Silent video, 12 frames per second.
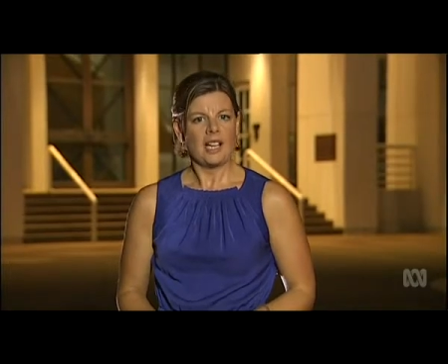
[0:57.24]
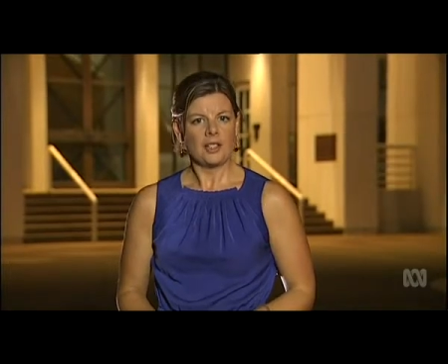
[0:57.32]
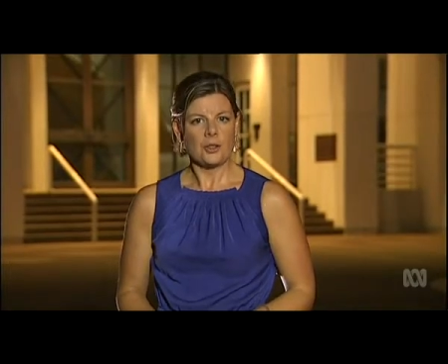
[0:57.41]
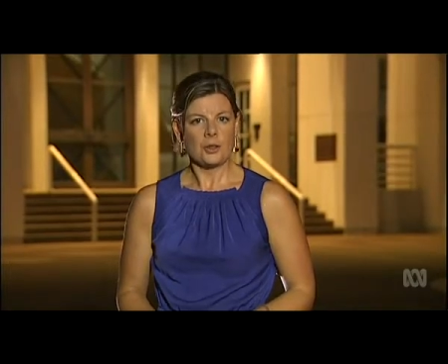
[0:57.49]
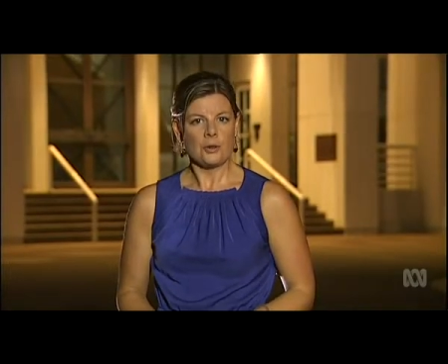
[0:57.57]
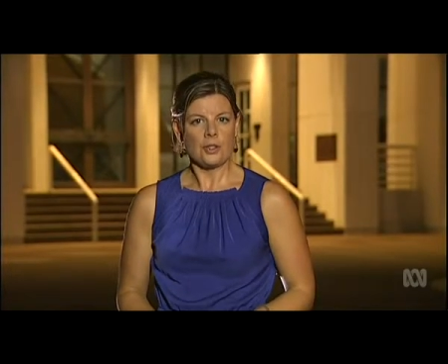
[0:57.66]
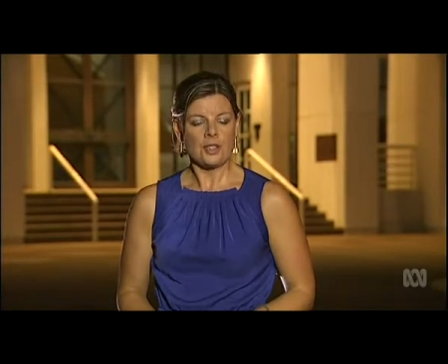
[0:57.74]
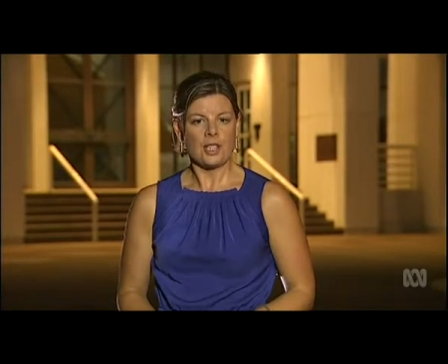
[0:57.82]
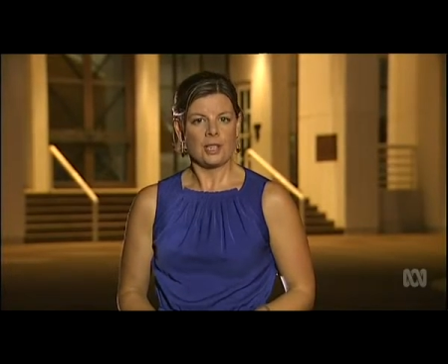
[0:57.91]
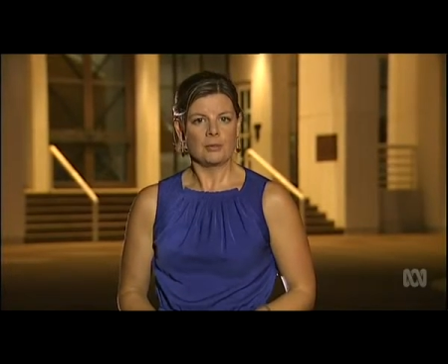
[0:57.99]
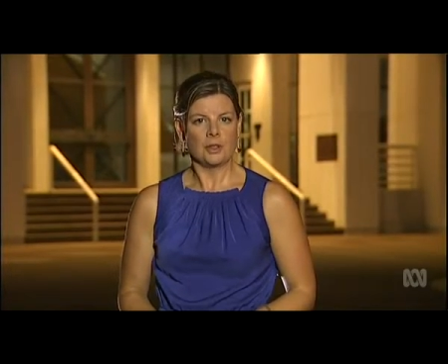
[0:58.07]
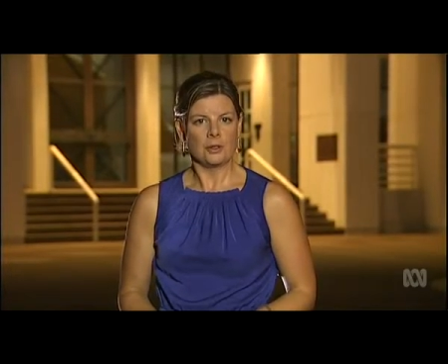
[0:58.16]
And a short
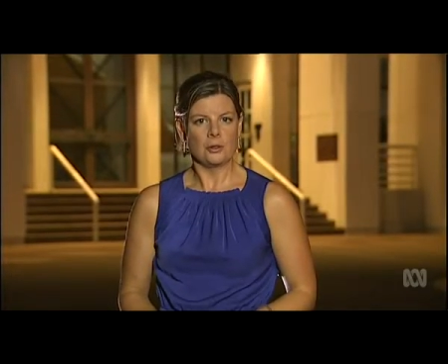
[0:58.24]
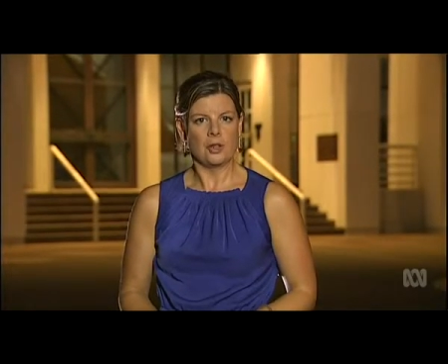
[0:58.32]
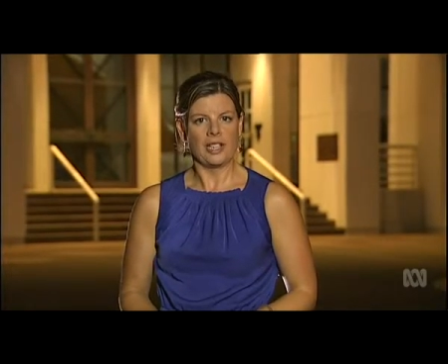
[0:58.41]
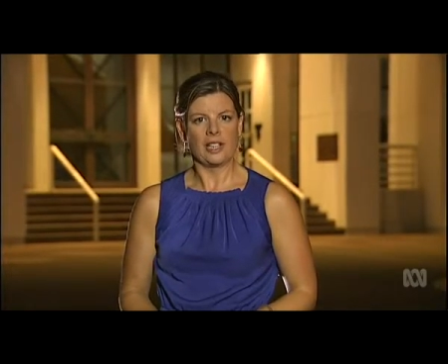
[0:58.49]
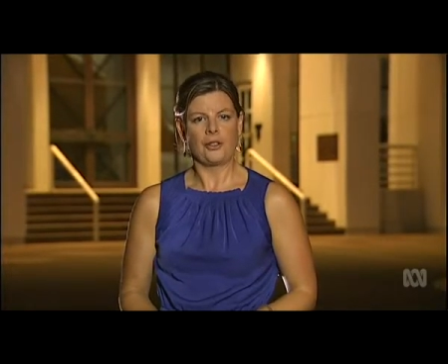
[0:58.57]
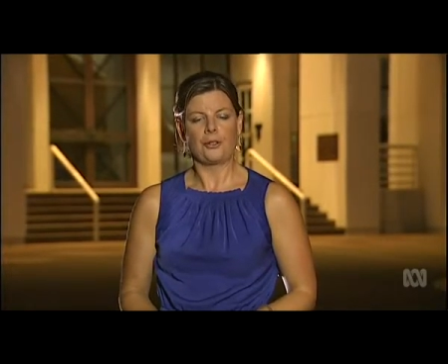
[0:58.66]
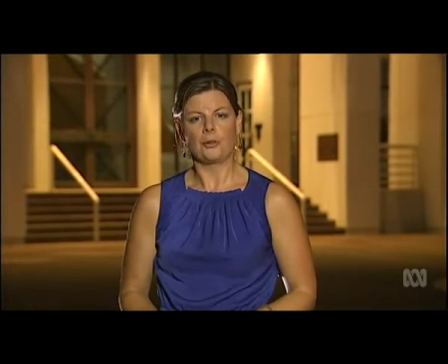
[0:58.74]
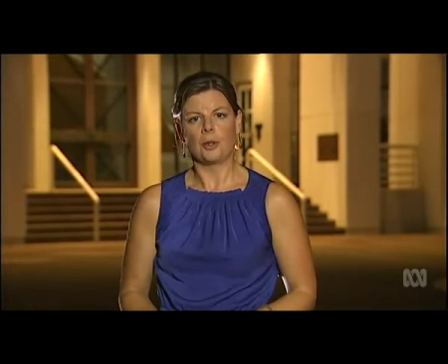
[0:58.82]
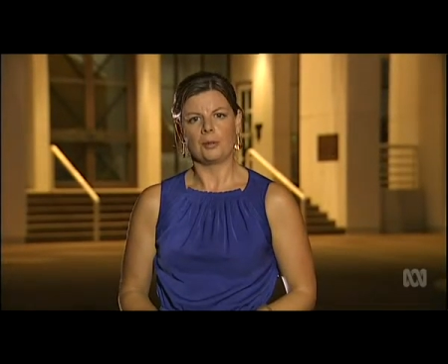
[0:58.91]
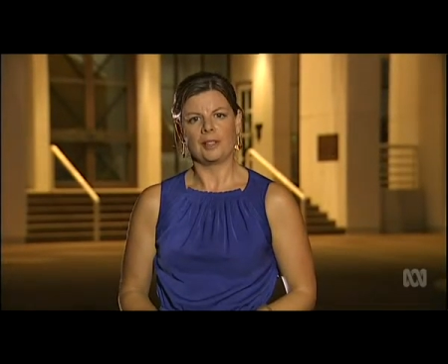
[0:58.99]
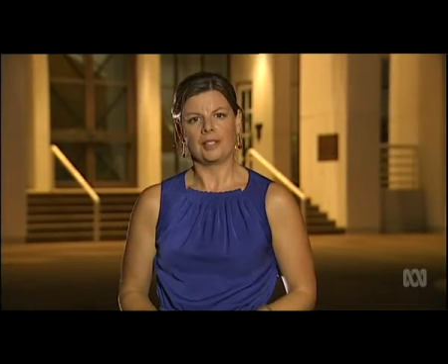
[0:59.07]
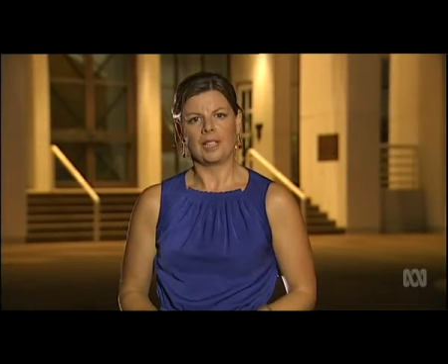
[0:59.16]
time ago, I asked
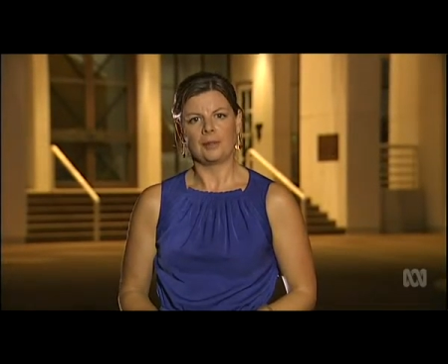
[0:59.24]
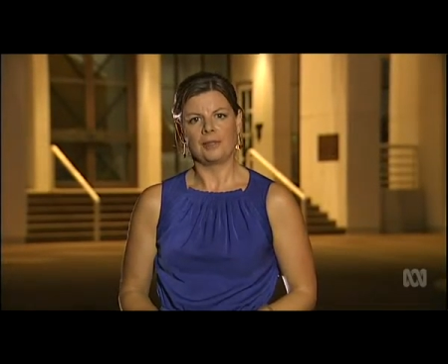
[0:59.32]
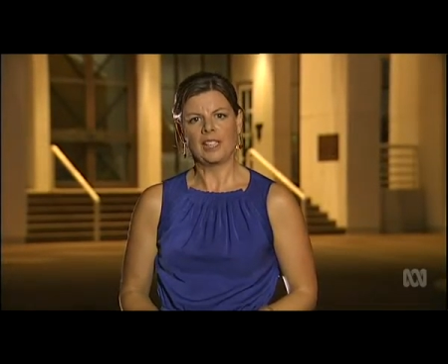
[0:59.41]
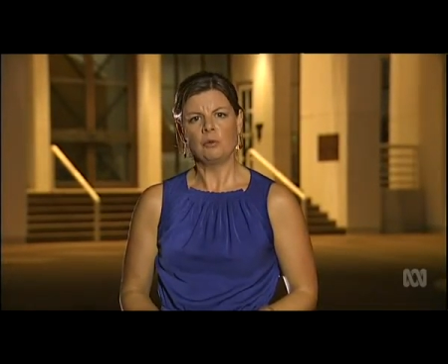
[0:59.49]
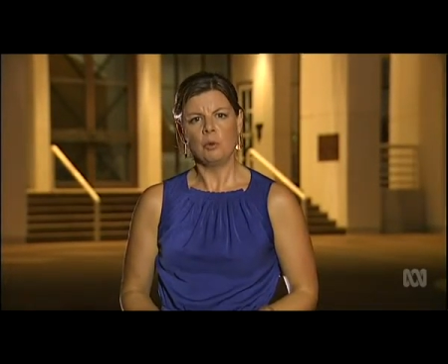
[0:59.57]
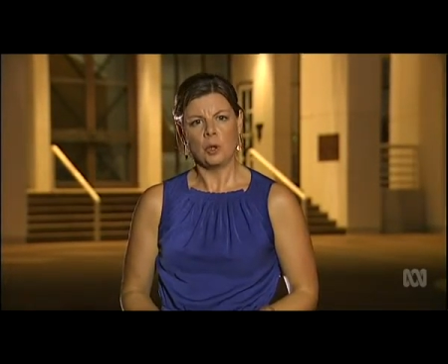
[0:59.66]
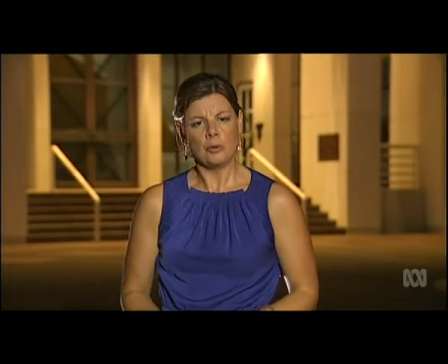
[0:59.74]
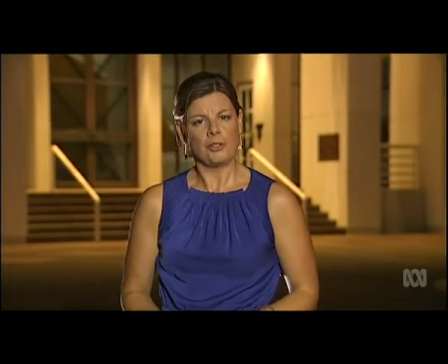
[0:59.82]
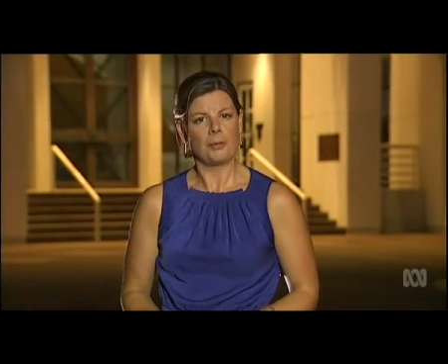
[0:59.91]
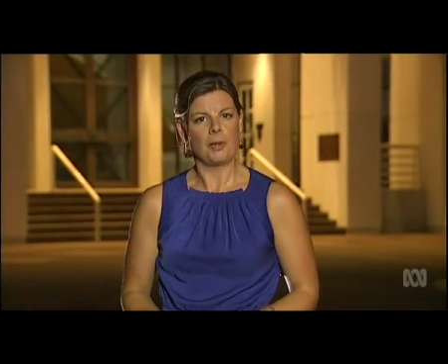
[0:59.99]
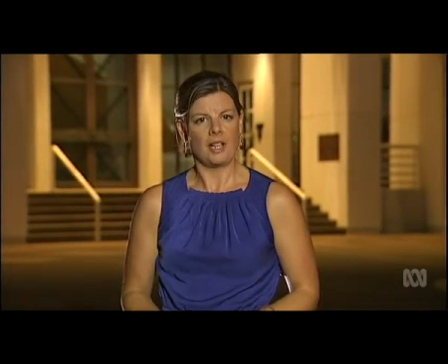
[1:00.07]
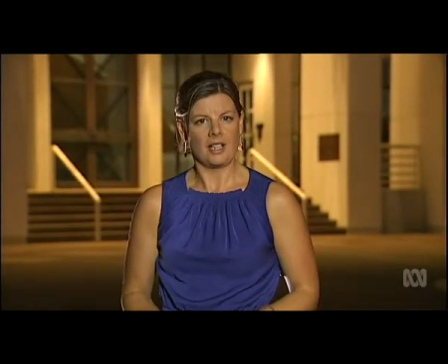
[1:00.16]
Robyn Lambley what
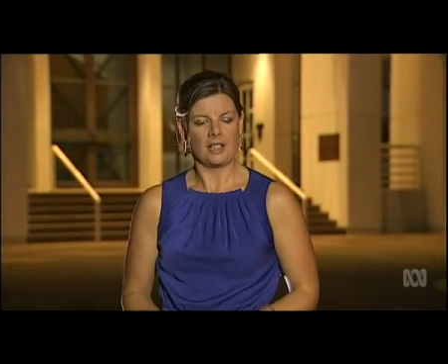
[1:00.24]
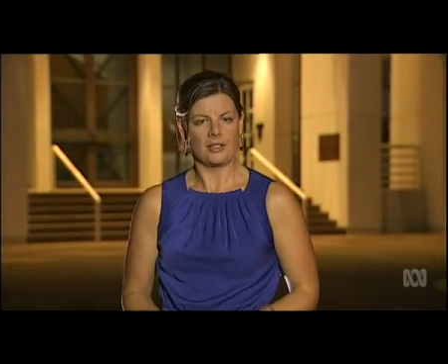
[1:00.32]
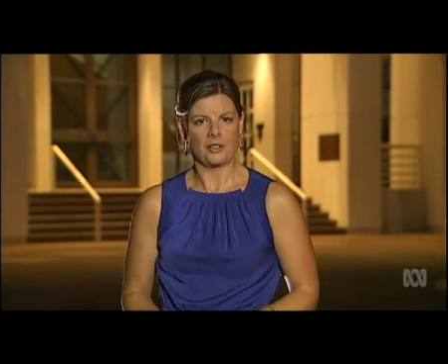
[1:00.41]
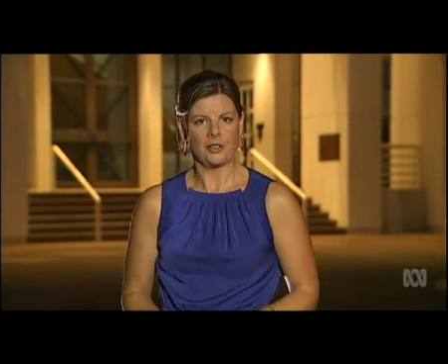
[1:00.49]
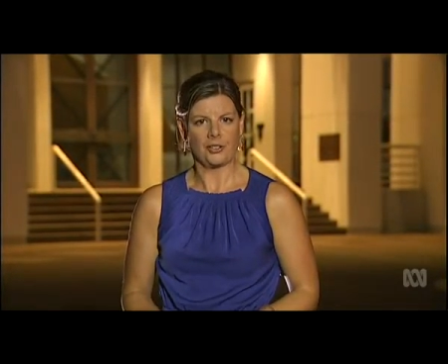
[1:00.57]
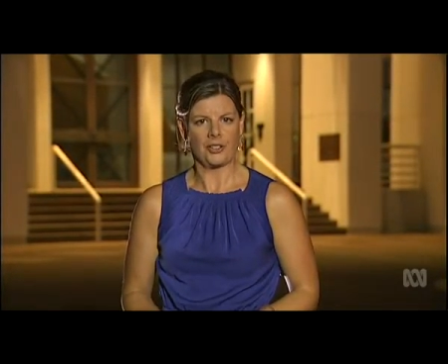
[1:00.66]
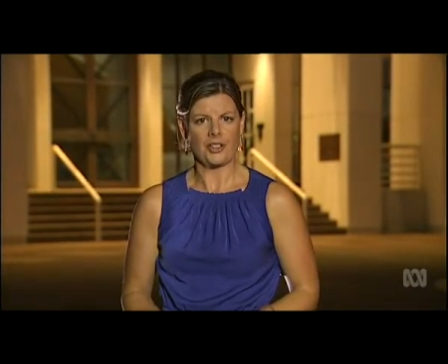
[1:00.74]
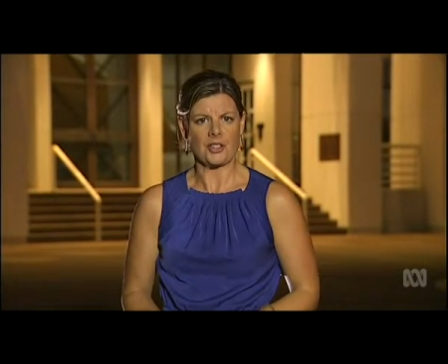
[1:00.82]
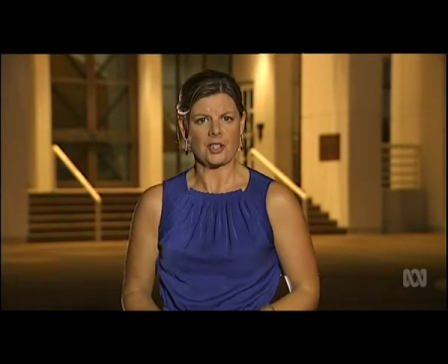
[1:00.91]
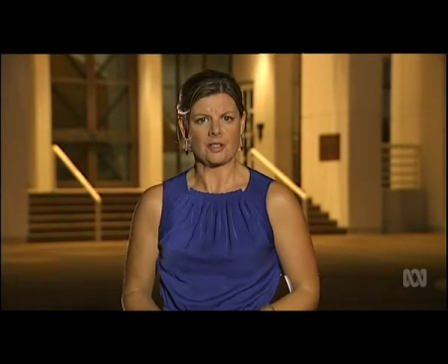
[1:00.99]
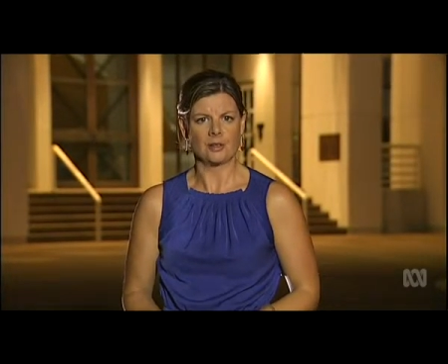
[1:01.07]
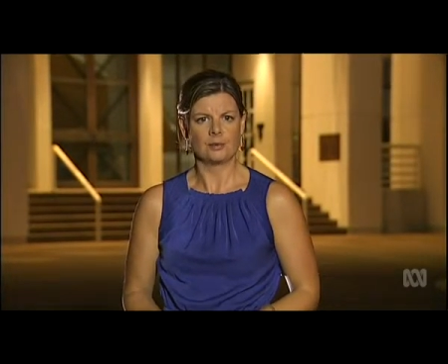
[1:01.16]
was behind her
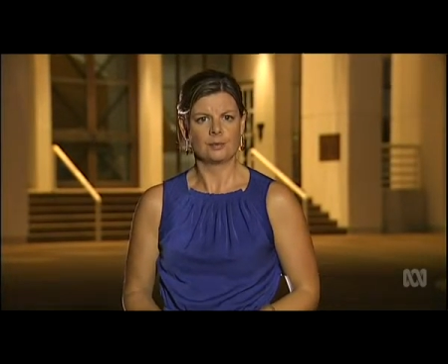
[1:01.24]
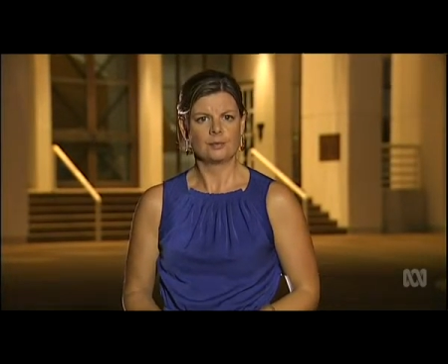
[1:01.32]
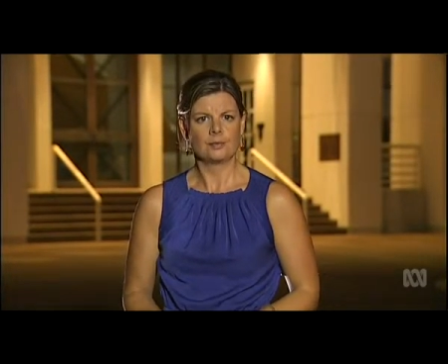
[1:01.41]
decision.